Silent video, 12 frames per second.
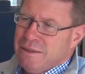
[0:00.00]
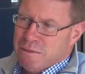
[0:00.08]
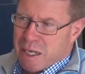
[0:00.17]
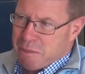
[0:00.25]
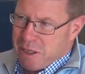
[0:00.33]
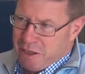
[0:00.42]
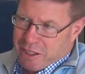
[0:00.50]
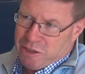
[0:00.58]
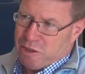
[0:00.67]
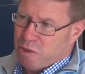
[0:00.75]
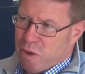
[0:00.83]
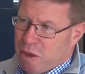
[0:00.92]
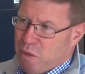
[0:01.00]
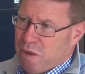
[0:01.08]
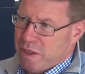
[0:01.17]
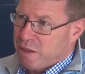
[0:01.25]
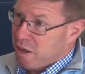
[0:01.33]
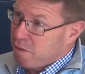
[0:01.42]
Rugby league do it quite
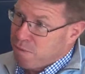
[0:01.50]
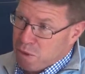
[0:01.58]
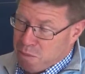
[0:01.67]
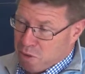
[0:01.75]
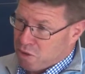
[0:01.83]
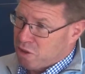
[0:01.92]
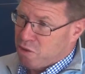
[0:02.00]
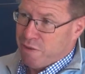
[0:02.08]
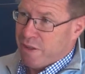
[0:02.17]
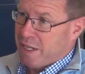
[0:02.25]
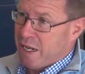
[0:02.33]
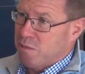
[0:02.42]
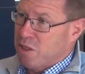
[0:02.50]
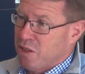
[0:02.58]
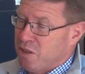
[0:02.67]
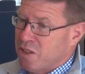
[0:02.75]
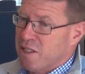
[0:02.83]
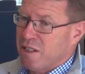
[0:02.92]
well, and football's a terrific game
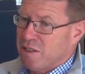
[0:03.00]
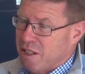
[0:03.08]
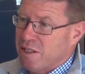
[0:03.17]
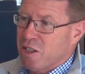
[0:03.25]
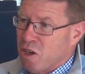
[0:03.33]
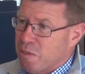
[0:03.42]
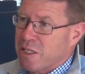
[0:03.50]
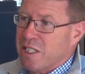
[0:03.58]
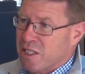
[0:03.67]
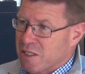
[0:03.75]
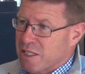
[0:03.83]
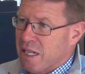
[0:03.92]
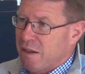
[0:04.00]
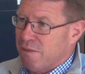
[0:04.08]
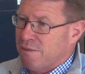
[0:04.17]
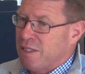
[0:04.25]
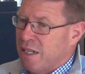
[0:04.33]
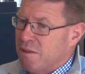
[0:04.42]
too. And so the competition's
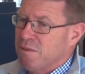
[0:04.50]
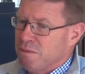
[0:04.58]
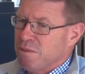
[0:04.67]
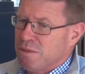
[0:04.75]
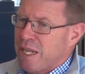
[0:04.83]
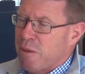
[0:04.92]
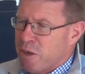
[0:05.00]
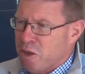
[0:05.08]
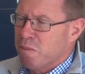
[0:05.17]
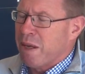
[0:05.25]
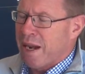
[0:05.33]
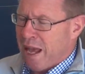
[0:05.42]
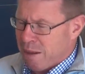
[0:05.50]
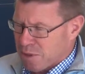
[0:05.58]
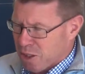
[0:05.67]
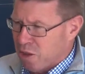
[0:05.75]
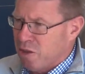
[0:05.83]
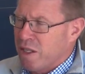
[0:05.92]
tough. Can we do it better?
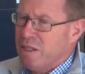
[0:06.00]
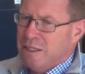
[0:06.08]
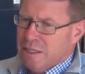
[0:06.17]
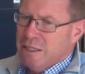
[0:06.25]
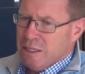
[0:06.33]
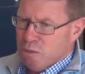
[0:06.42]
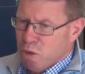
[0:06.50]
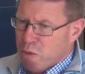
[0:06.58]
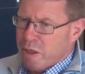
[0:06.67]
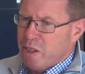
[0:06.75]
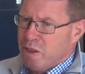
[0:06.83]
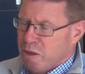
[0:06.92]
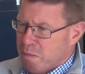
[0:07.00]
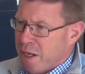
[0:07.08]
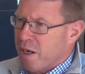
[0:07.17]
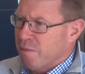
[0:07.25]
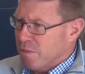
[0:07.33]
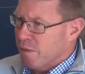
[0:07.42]
Absolutely. Will we do it
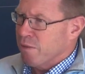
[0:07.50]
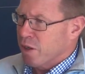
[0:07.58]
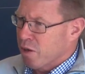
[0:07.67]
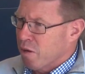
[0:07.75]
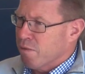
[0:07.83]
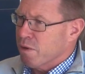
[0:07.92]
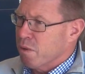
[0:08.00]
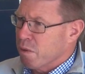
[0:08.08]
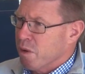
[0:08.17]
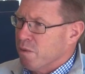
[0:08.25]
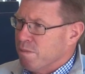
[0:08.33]
better? I'm very confident we will.